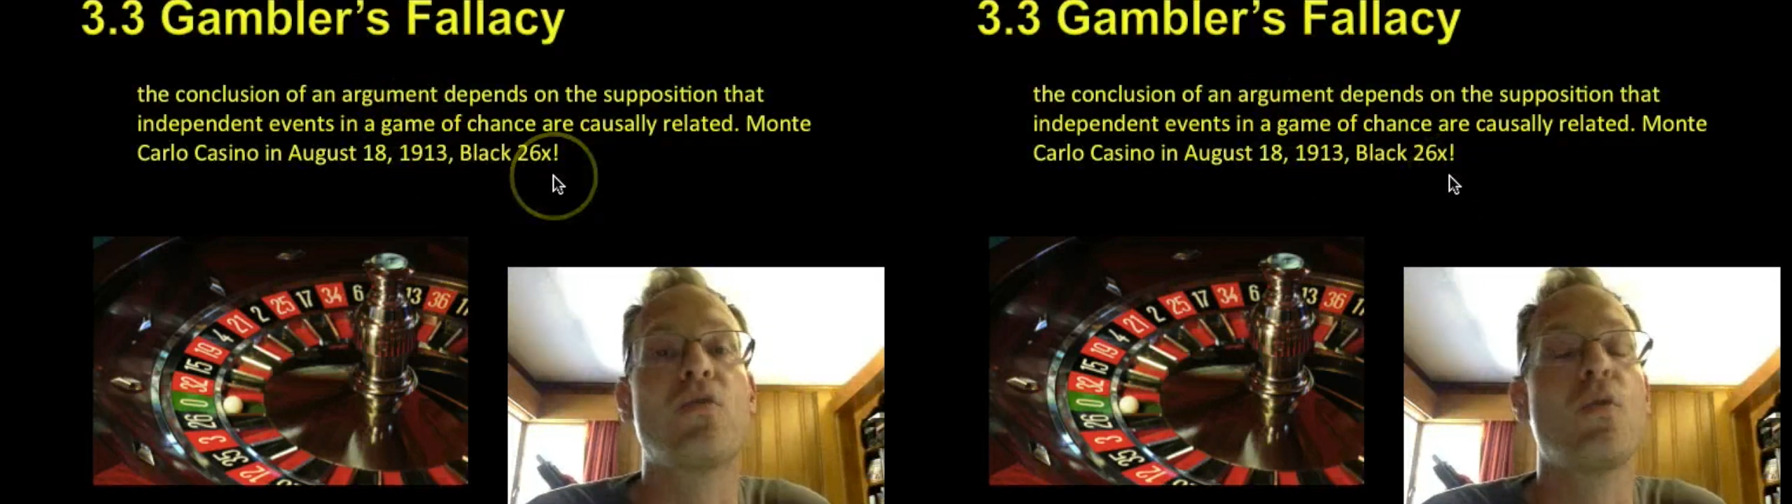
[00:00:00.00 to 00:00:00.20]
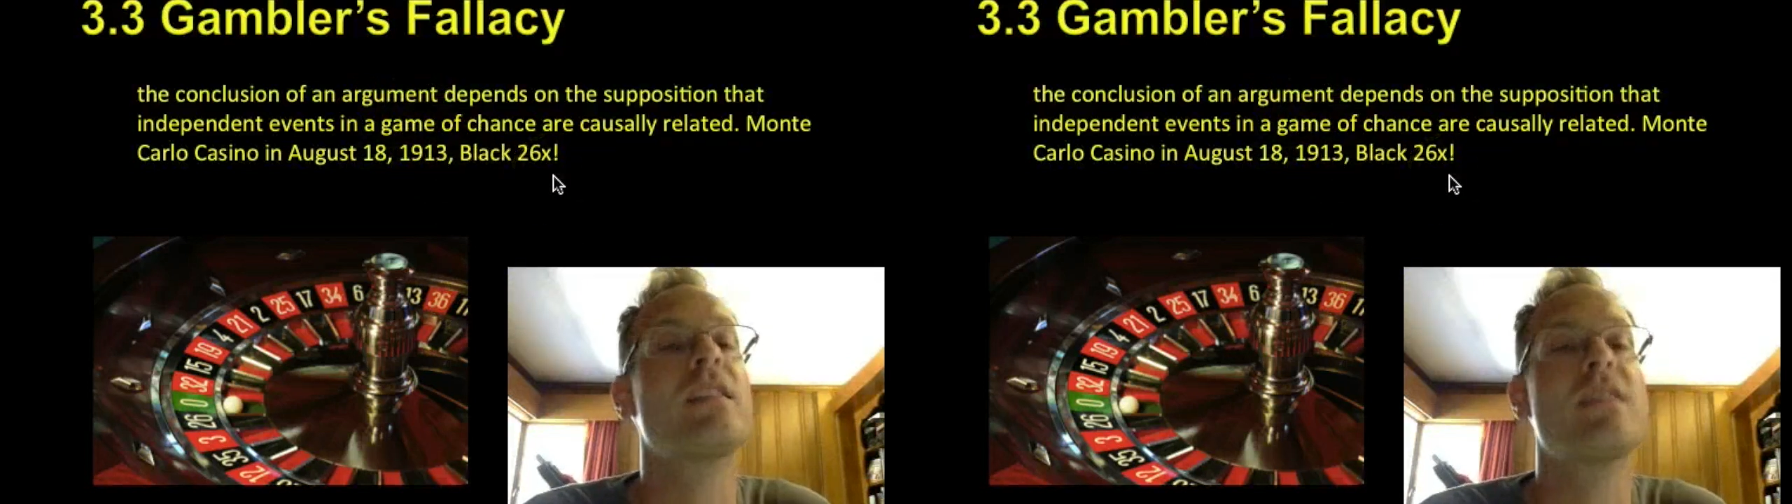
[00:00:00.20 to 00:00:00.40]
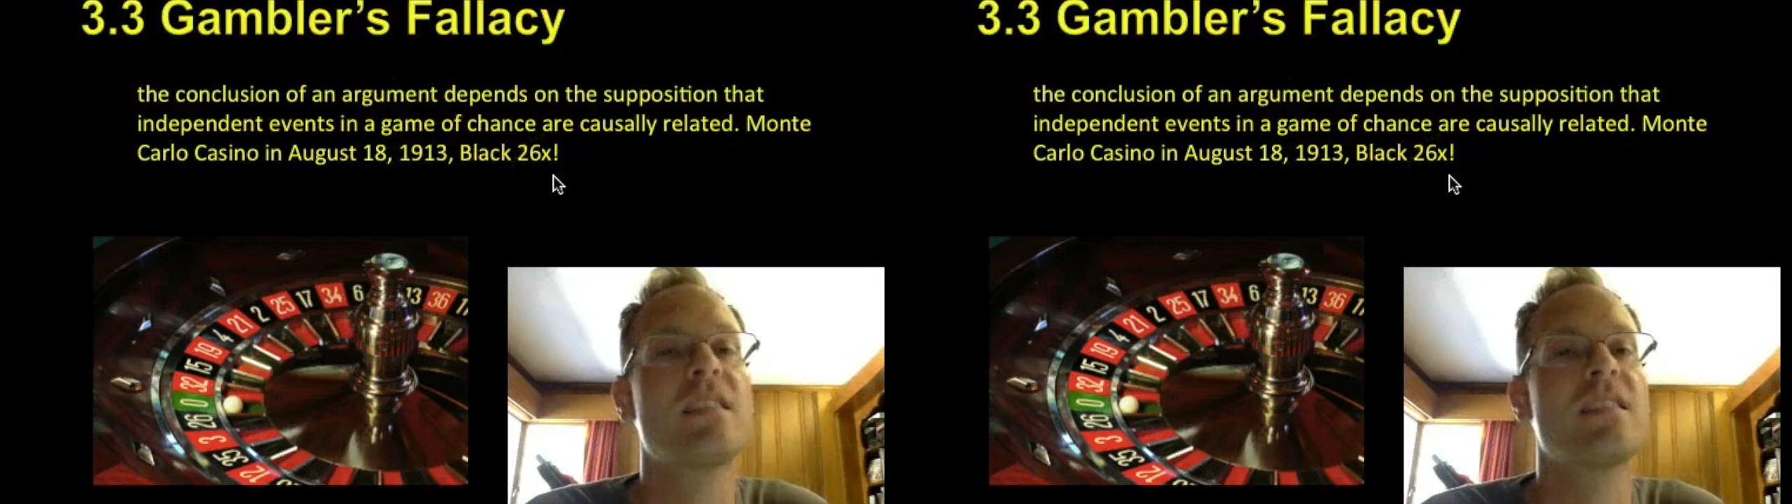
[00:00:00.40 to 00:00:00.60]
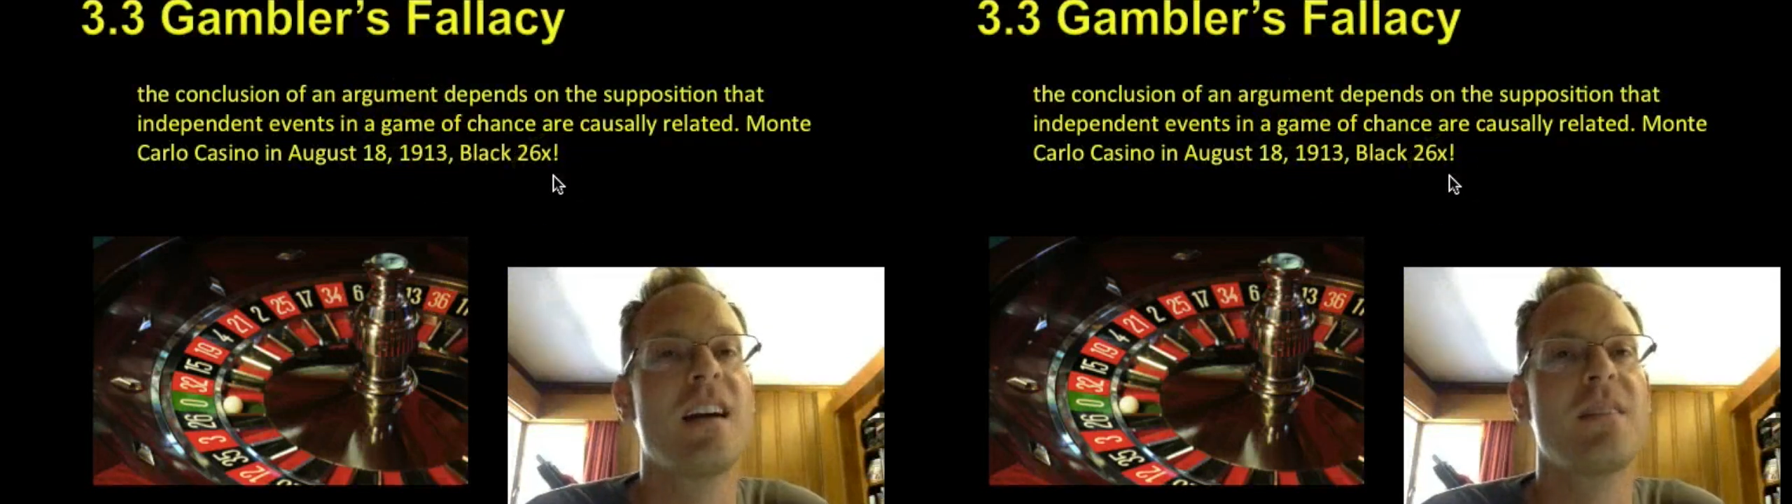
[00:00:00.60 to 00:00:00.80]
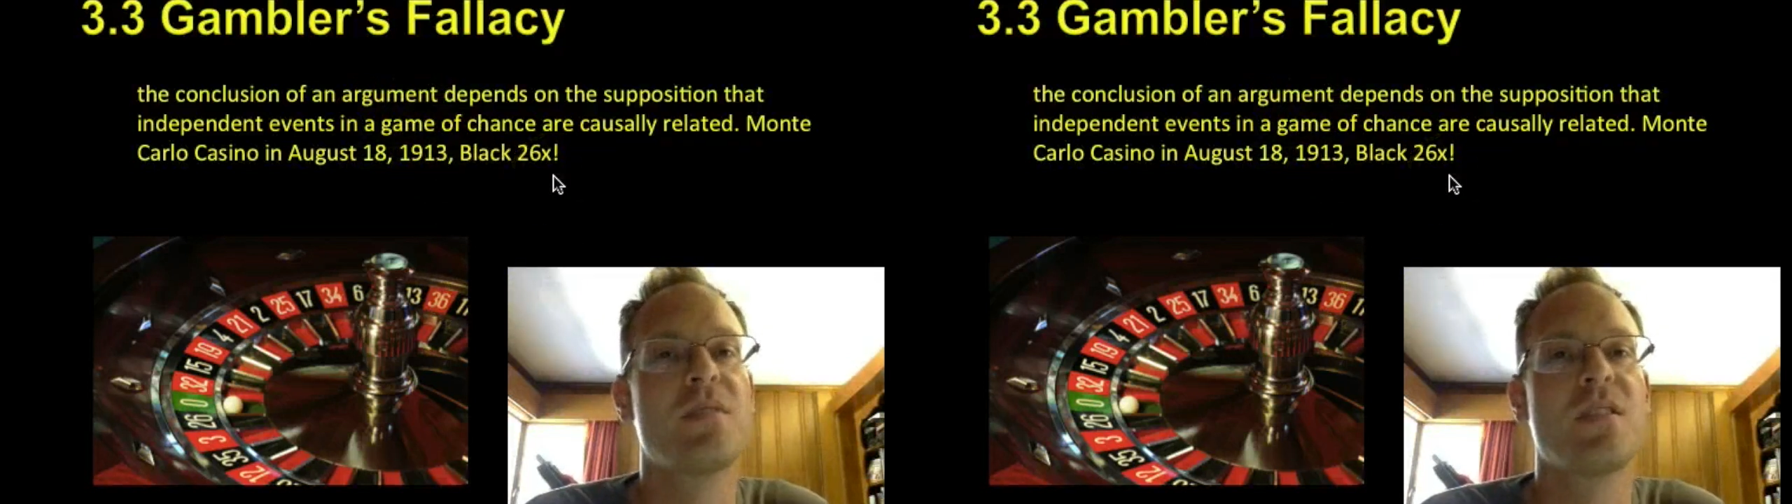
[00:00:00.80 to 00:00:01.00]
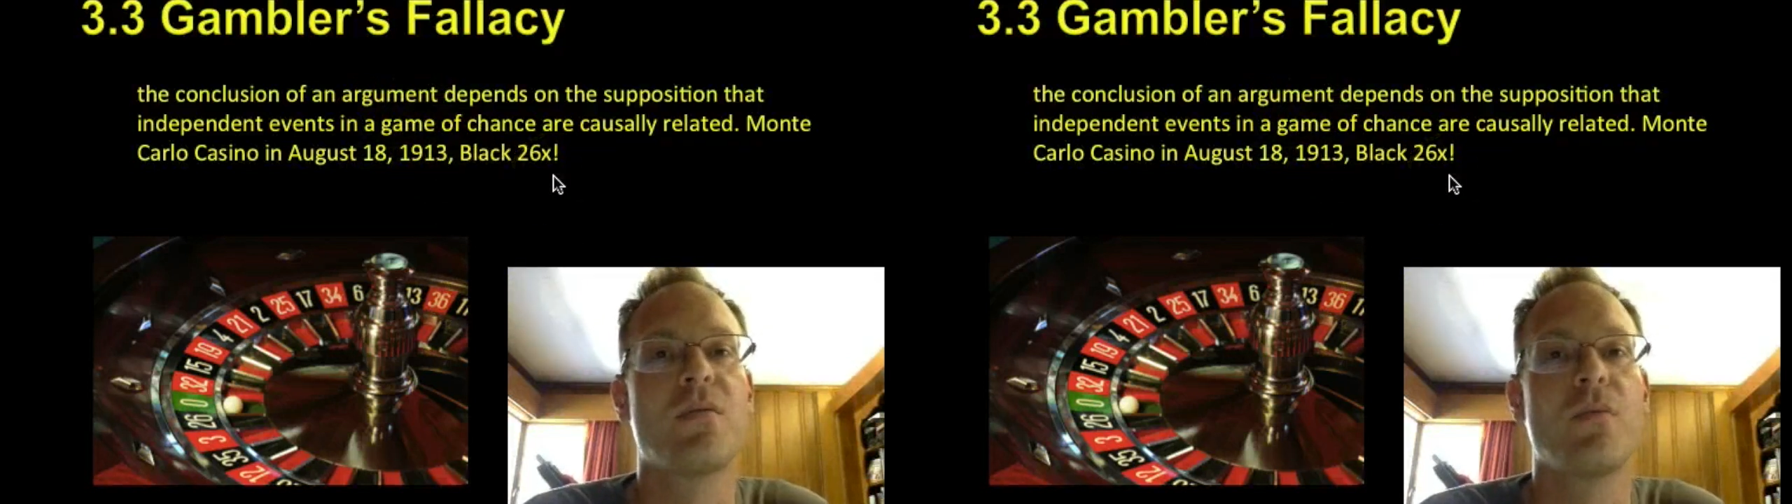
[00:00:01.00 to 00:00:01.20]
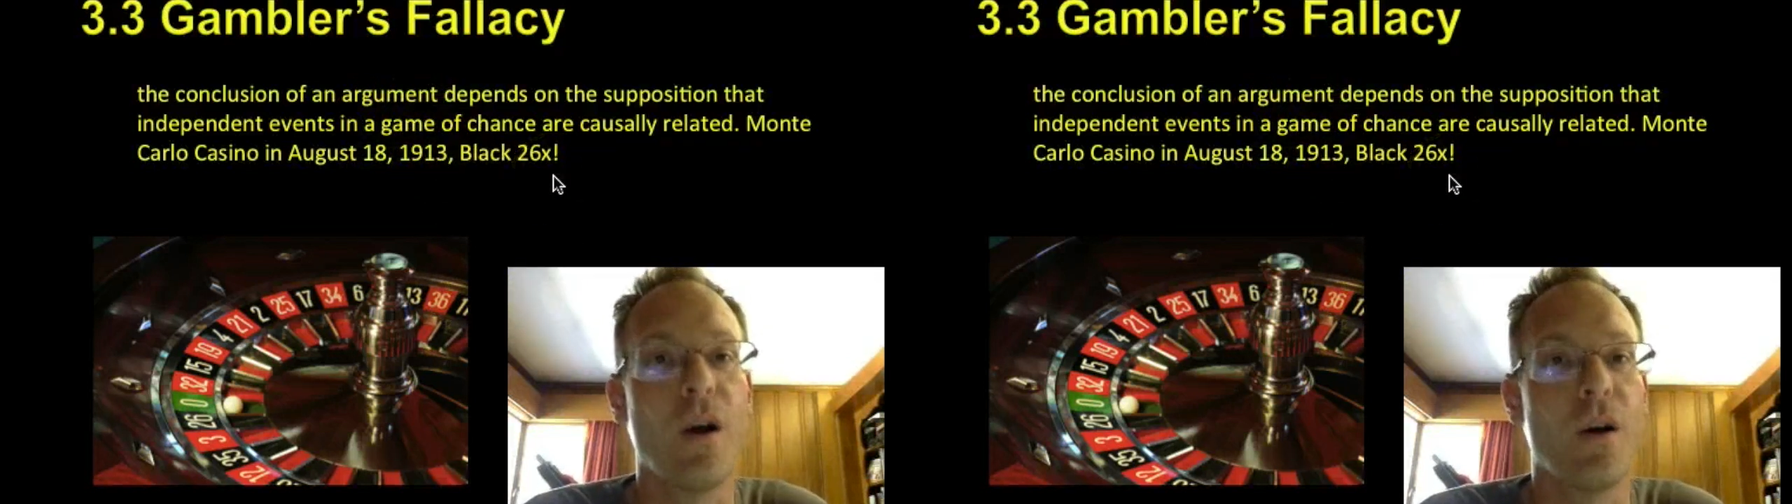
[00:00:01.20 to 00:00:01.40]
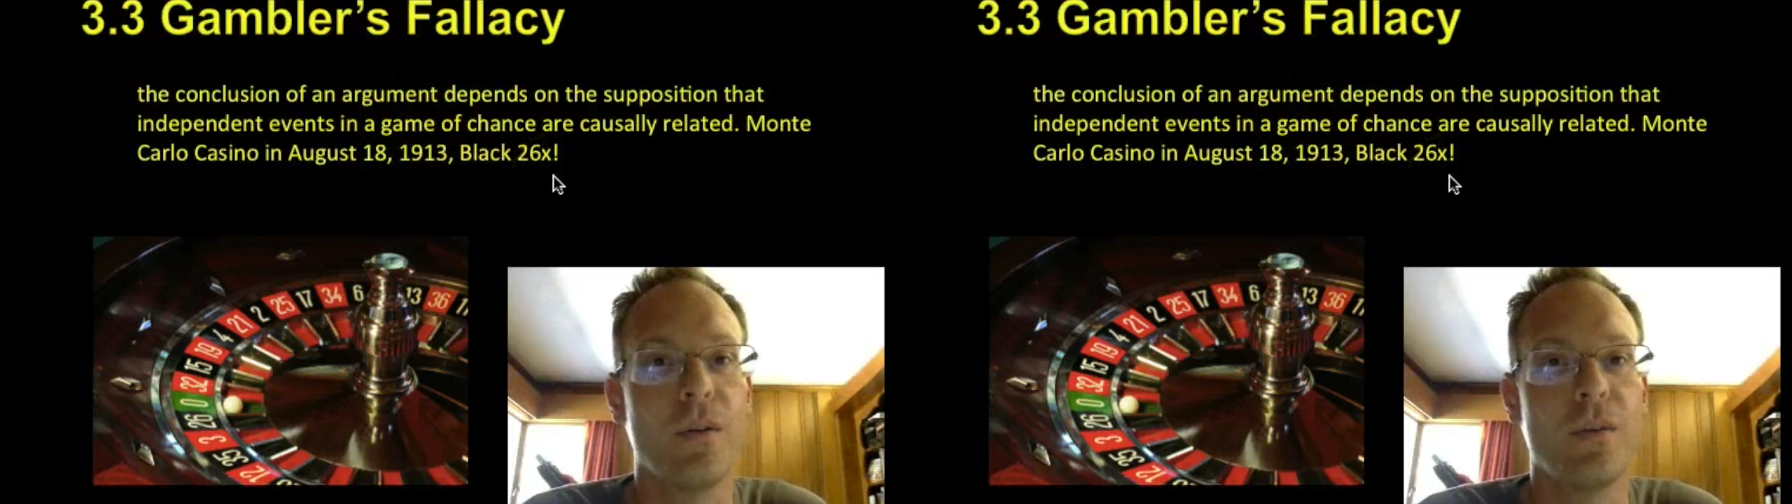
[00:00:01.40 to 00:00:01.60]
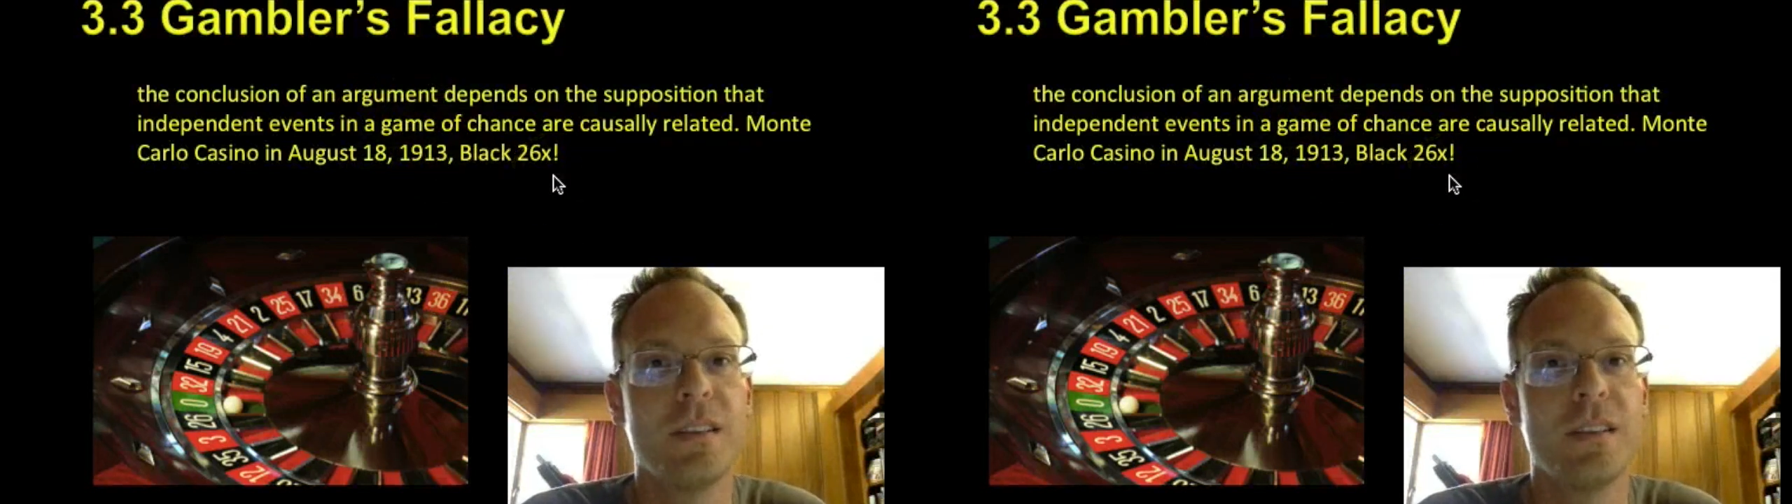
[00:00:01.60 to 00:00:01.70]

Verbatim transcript: 26 times in a row.